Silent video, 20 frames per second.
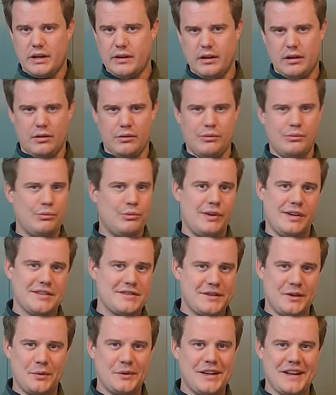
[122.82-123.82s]
don't know where
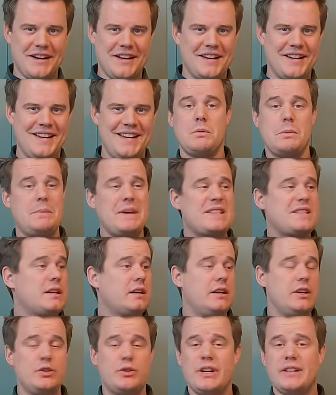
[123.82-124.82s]
it's located. But
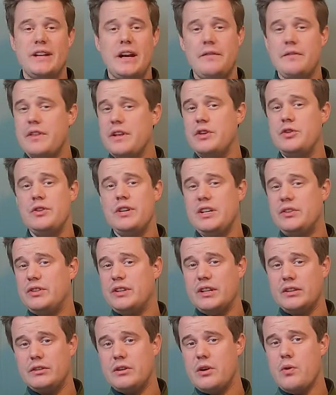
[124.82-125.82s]
basically you get everything you need to
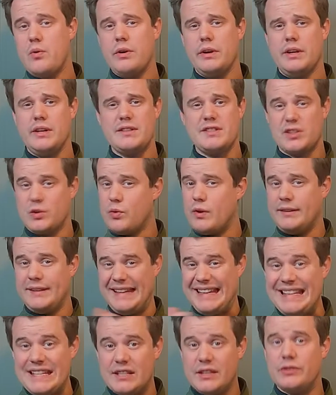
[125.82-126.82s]
get going, and it's quite
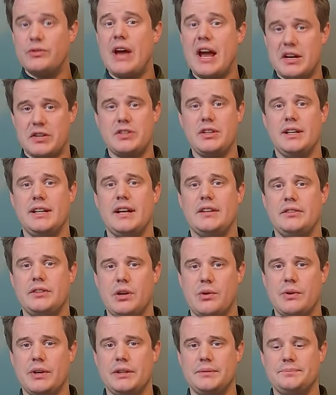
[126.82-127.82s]
easy to actually get
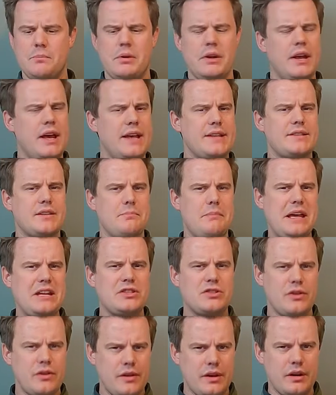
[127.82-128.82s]
going. But as I
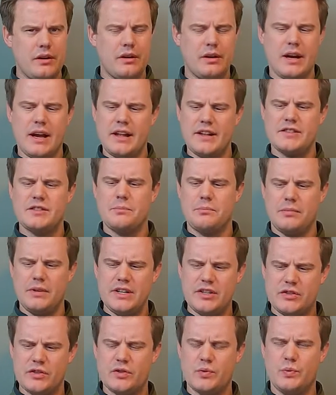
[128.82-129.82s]
mentioned there, I had some
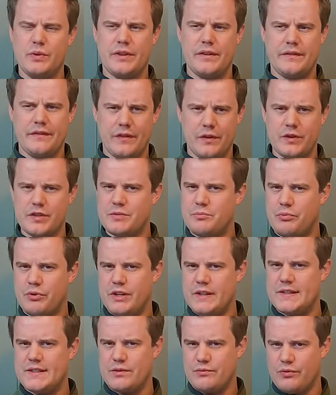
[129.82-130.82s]
issues with the first
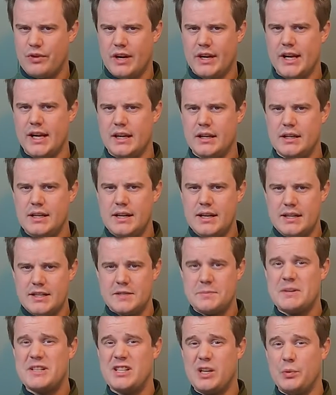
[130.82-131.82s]
prints running,
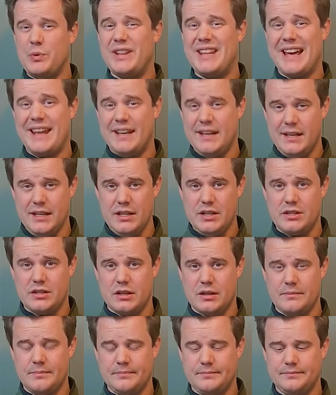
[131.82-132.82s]
especially with
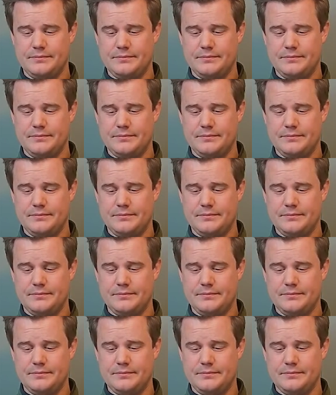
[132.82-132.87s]
adhesion.